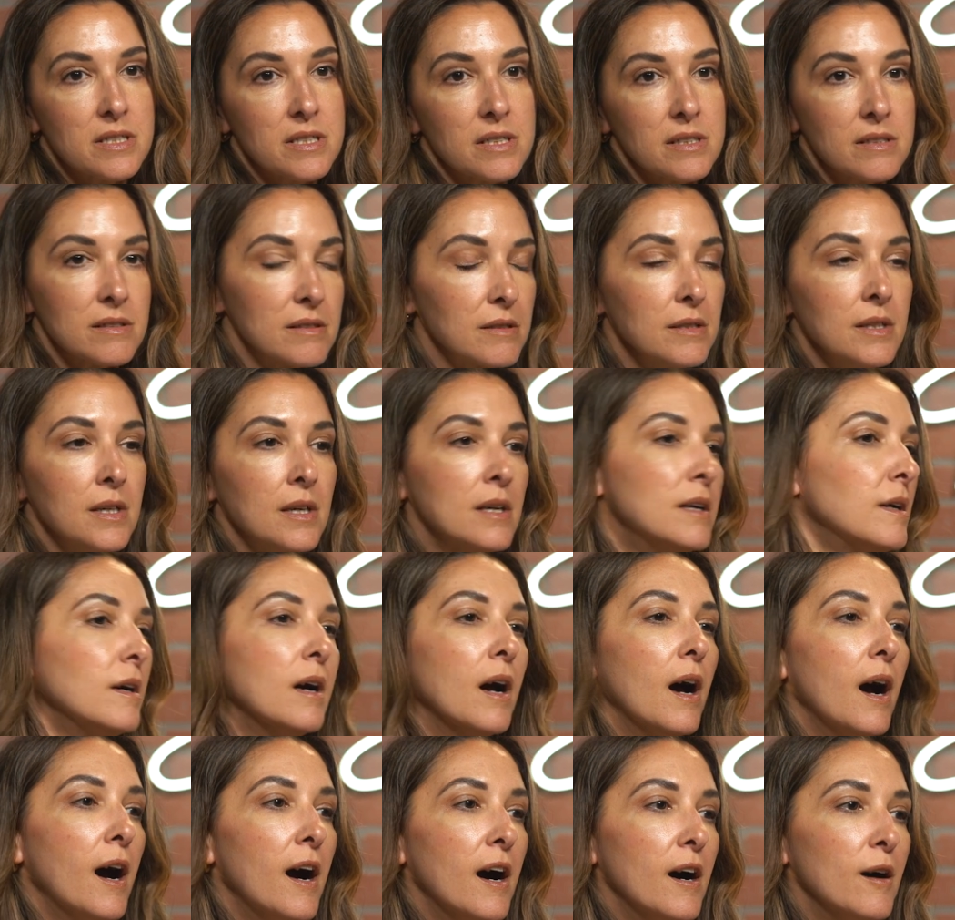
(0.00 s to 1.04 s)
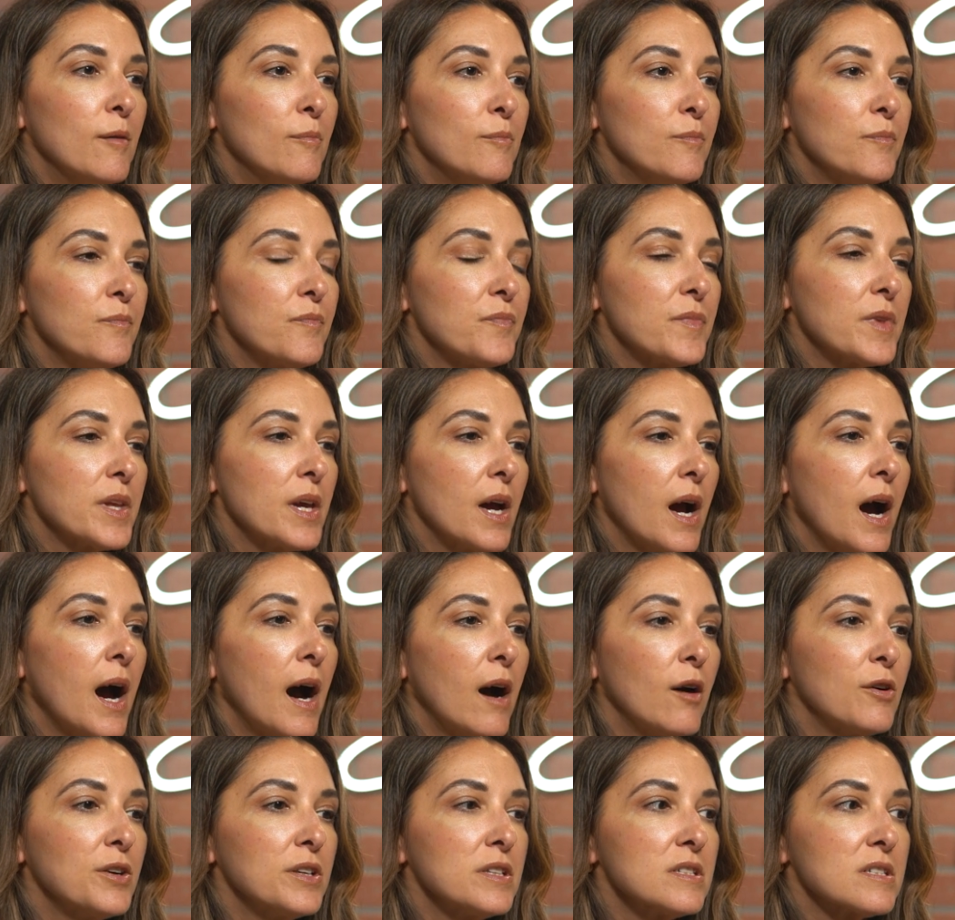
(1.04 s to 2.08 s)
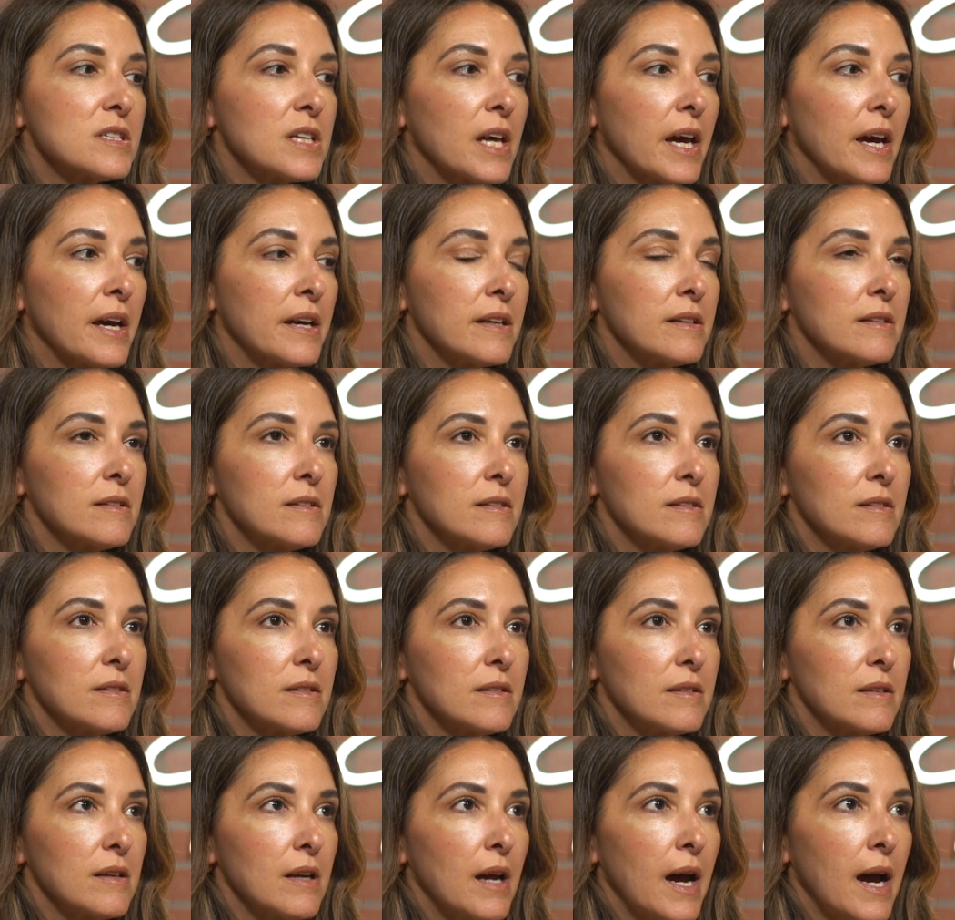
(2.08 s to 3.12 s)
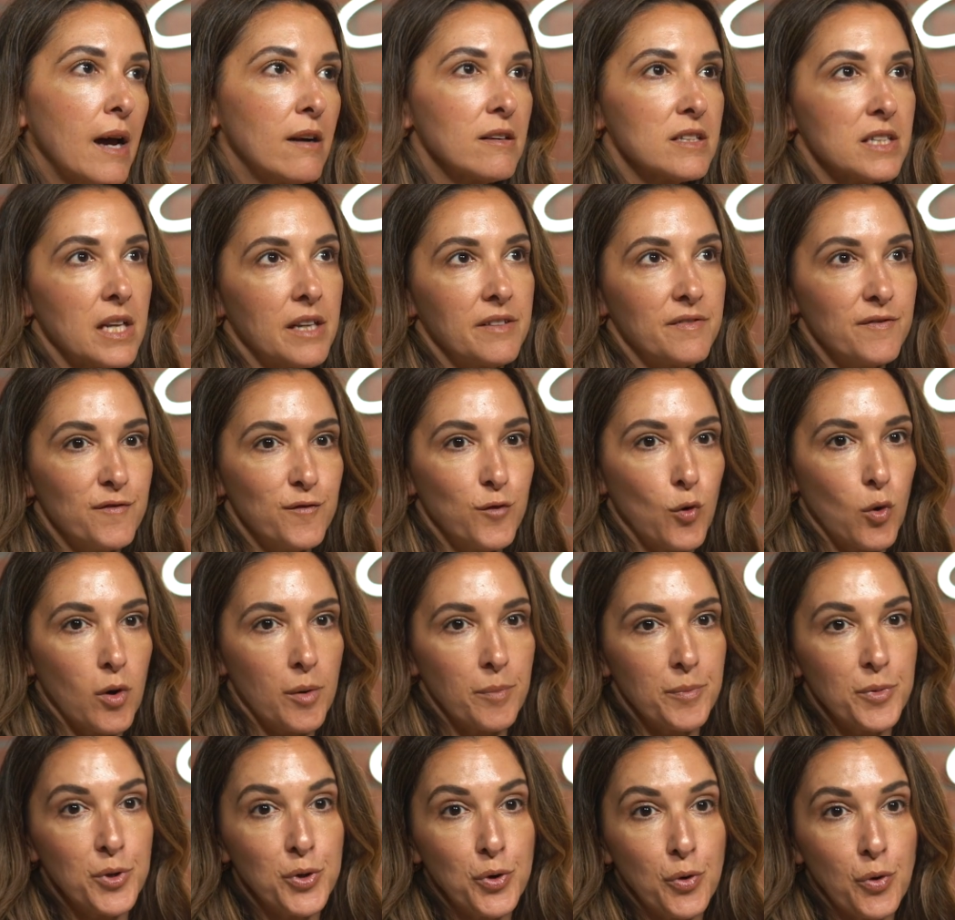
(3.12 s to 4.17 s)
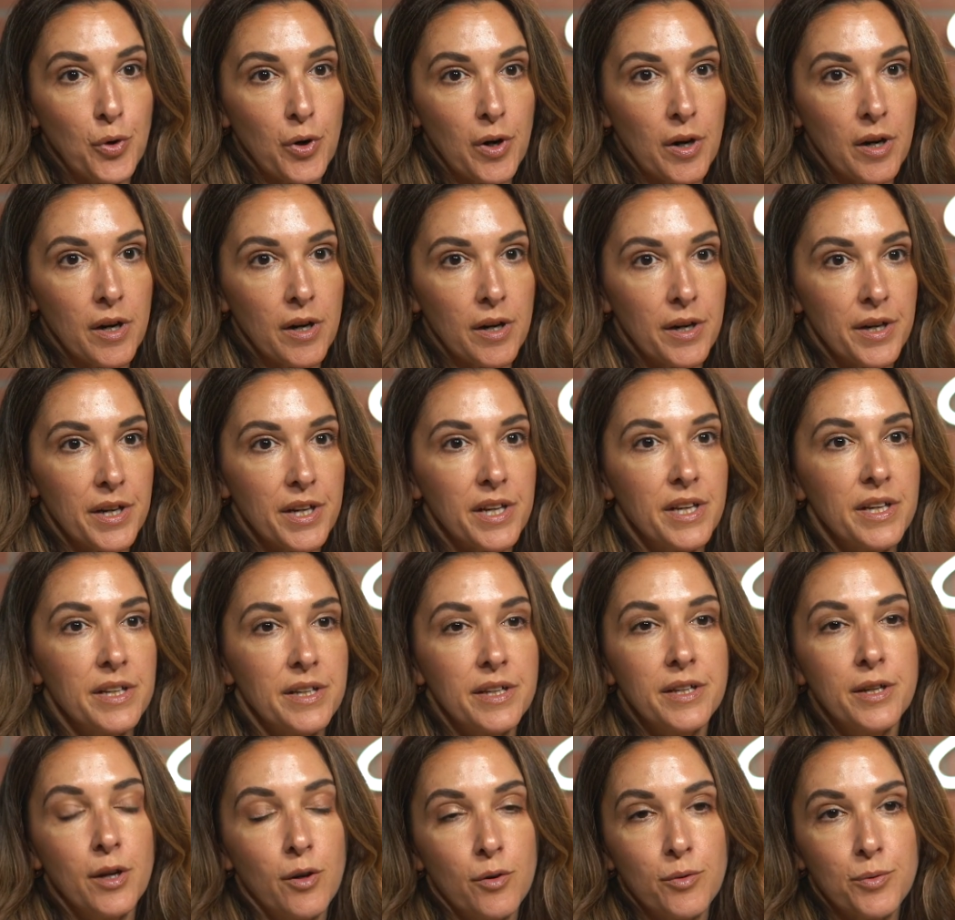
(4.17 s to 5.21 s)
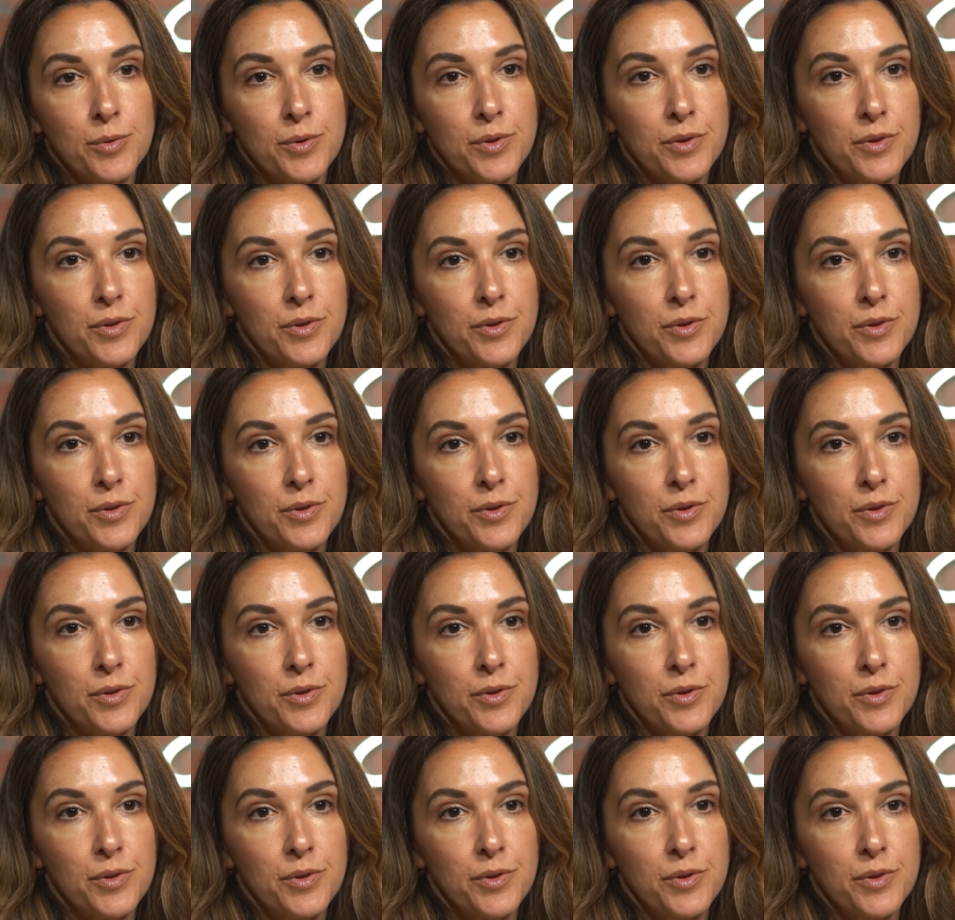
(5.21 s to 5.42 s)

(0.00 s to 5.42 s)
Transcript: And how does that inform your, you know,